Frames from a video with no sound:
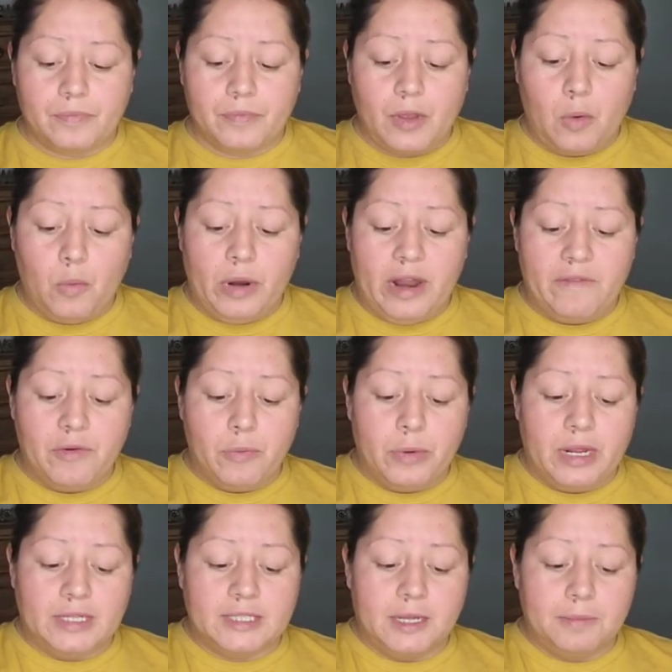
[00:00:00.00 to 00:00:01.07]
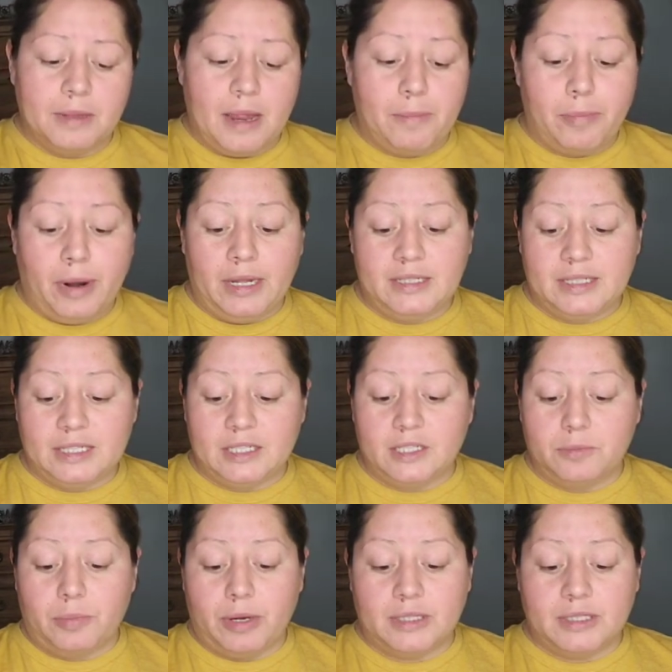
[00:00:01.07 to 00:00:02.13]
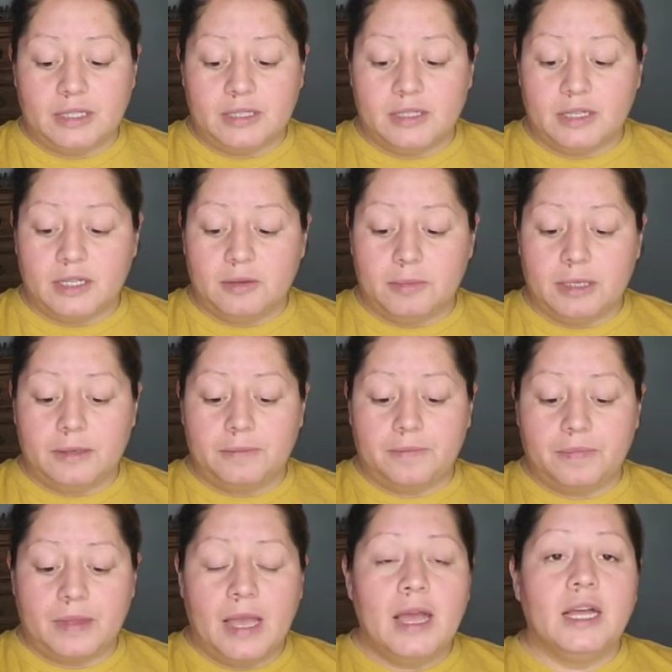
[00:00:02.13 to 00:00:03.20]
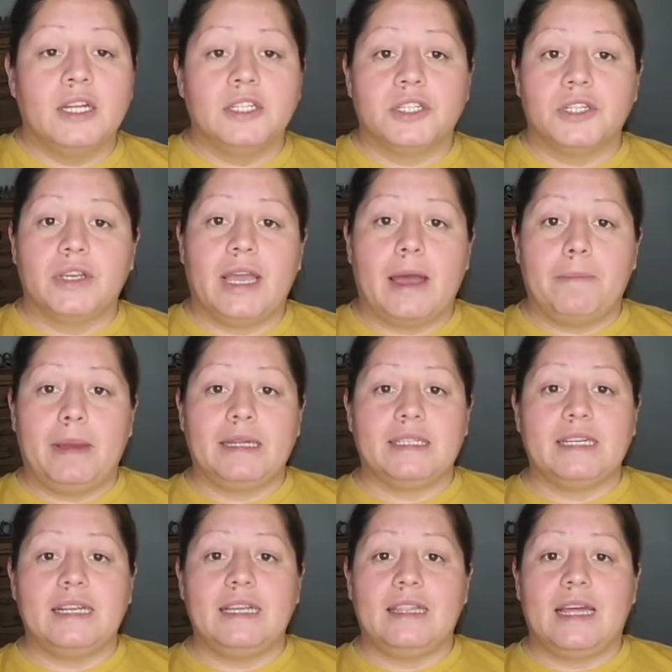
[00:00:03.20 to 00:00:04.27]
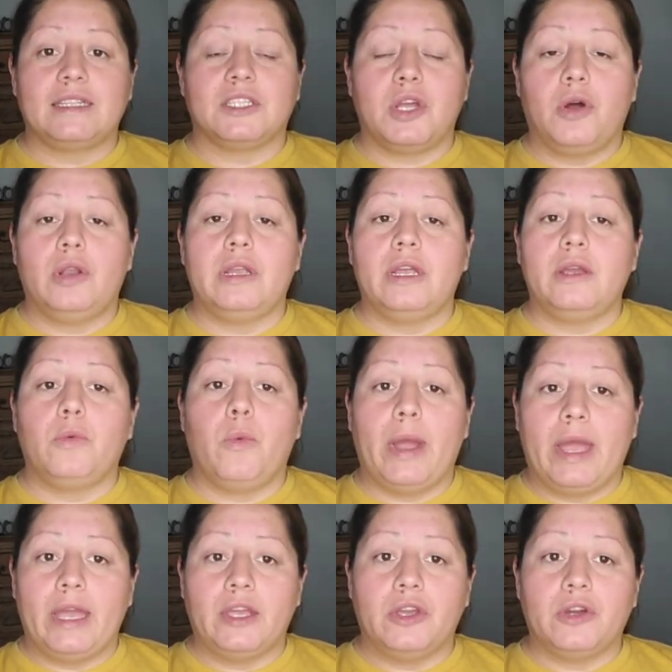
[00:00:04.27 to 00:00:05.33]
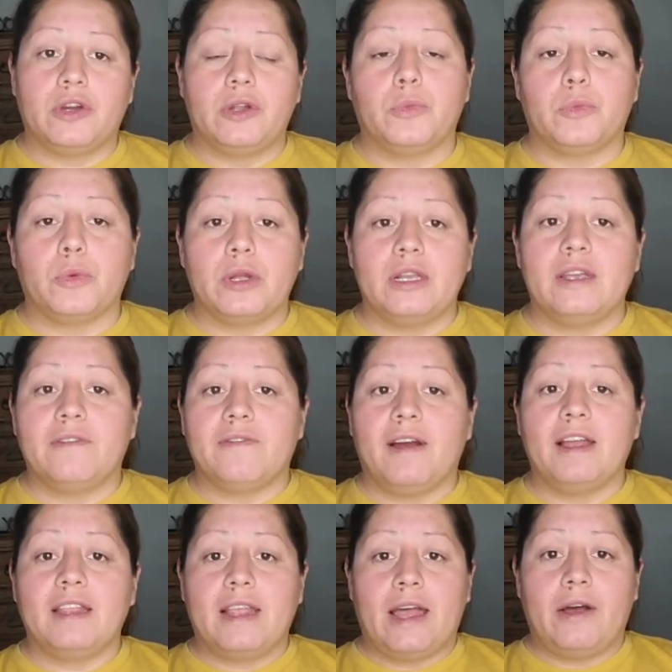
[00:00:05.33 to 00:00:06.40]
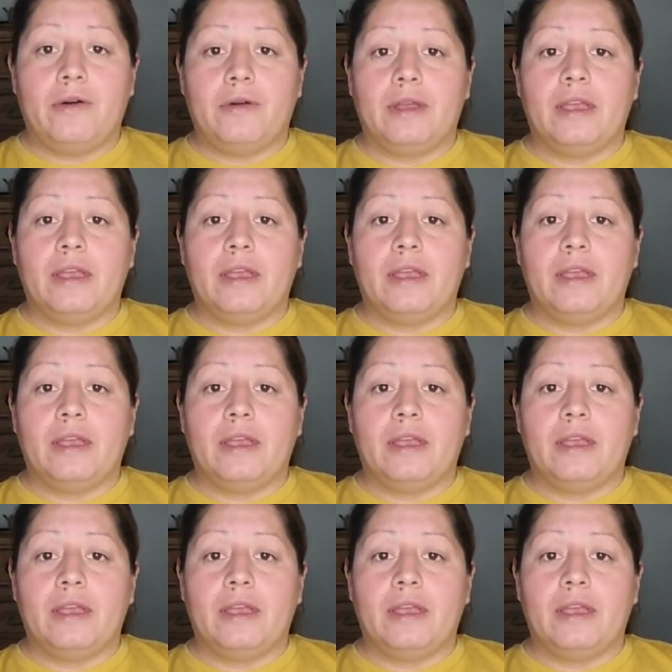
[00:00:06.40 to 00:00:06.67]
whatever rings up that price, that's the price that's gonna be. So yeah, basically that's the only way you can really find out